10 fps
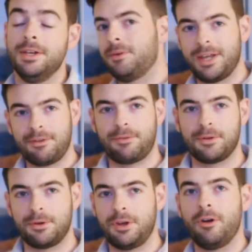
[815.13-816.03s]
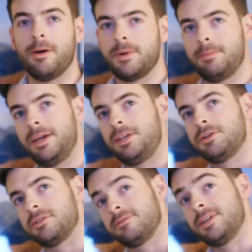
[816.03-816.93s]
Without further ado, I'm gonna make
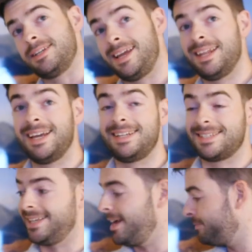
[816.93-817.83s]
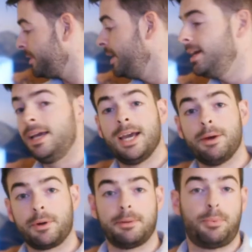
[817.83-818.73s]
use of what daylight is left
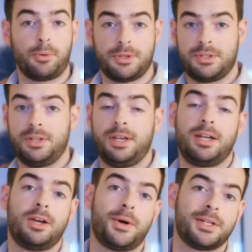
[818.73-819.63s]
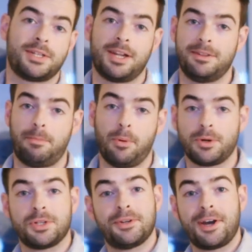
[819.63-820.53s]
and we're gonna pour this thing and go outside on the
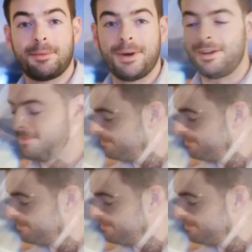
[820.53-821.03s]
porch and talk about it.